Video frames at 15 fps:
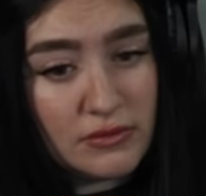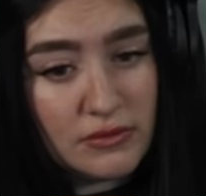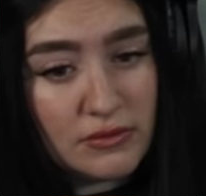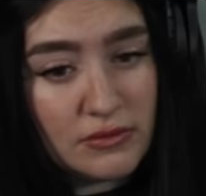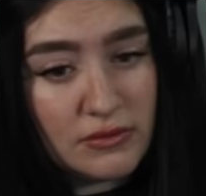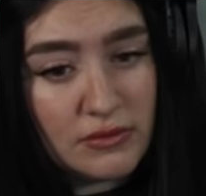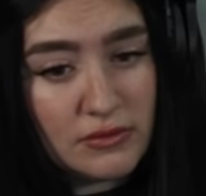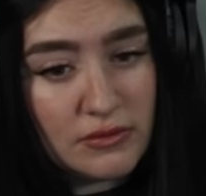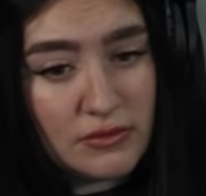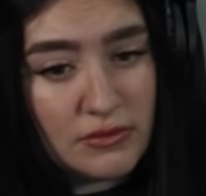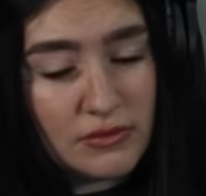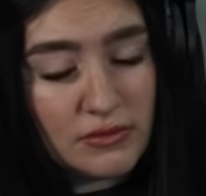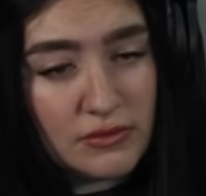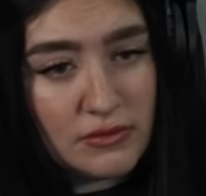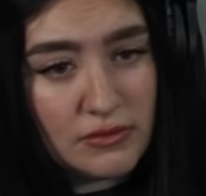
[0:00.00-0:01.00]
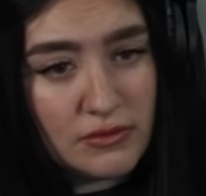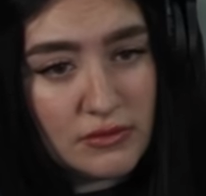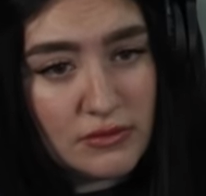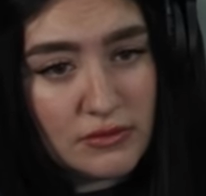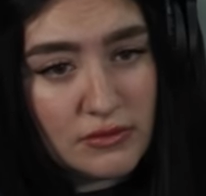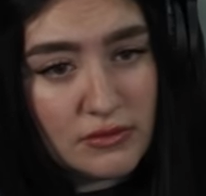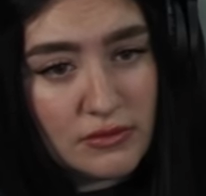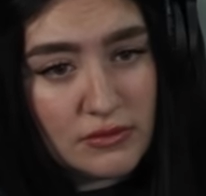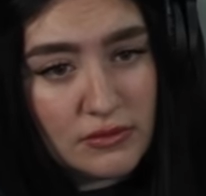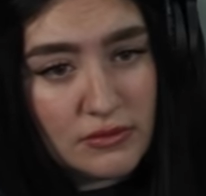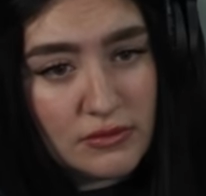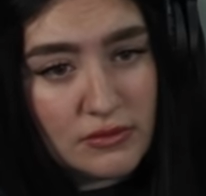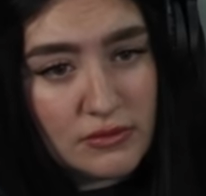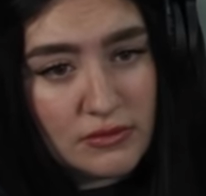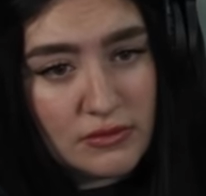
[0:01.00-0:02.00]

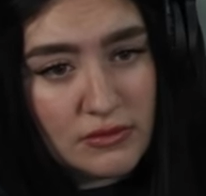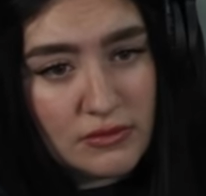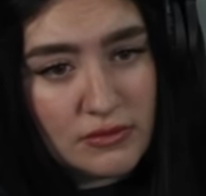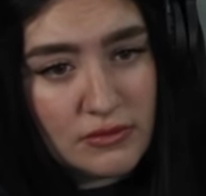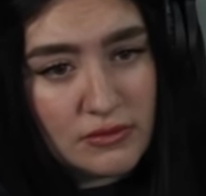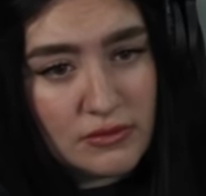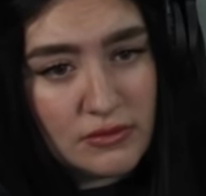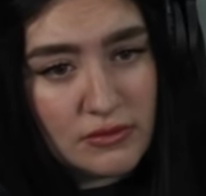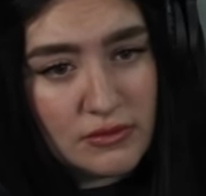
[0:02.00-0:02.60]
[no speech]